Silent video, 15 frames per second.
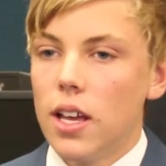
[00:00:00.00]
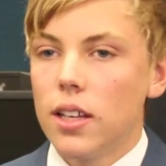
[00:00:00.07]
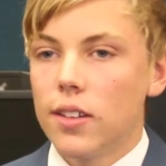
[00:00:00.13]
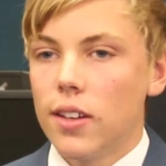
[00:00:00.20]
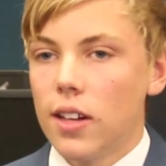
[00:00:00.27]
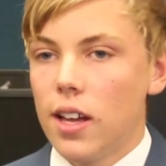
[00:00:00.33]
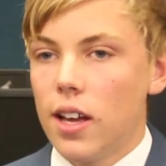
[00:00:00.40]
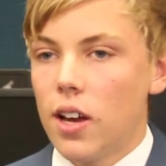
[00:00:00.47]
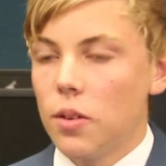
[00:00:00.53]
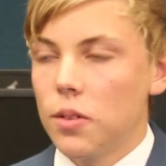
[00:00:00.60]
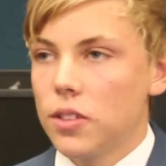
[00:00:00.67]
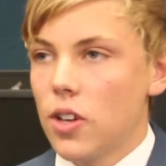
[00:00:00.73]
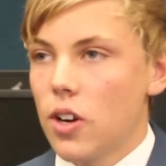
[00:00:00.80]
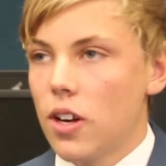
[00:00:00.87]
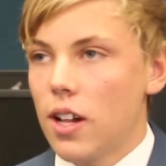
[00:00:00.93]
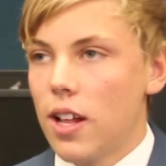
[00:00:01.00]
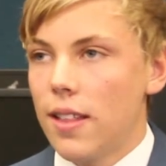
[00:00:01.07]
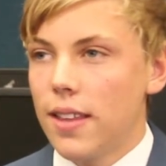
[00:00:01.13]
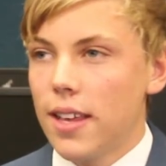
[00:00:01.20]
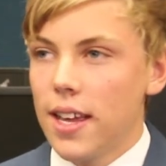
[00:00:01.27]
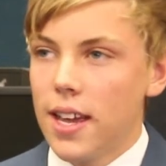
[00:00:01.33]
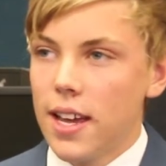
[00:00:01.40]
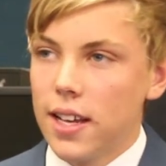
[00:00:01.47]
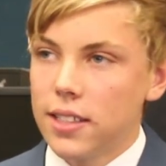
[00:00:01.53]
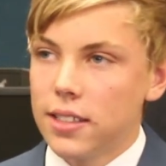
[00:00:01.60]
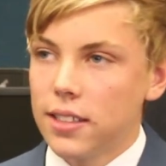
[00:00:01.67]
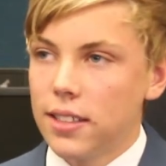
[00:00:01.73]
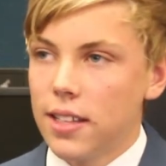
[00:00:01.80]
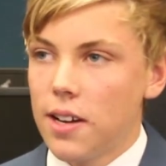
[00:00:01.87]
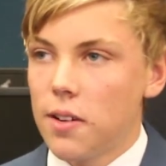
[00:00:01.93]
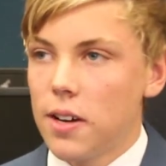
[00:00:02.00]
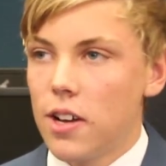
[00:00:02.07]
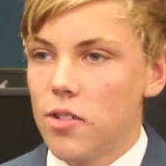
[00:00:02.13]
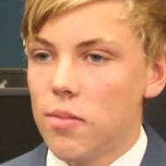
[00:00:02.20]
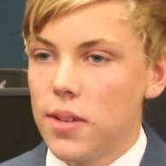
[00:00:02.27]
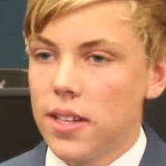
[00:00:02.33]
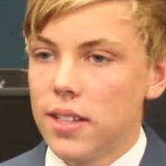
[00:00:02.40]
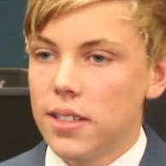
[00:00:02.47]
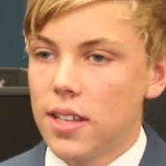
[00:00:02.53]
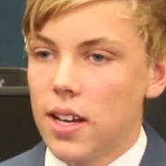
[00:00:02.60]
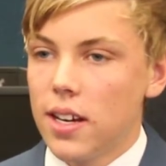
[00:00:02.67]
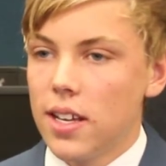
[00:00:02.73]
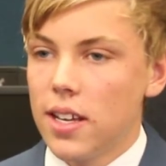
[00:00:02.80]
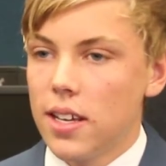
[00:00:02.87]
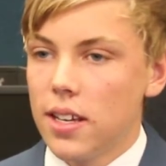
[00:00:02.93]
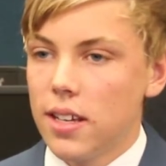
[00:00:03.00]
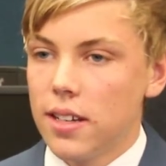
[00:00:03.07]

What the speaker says: So like, I'll just go to like their house and they would help me study,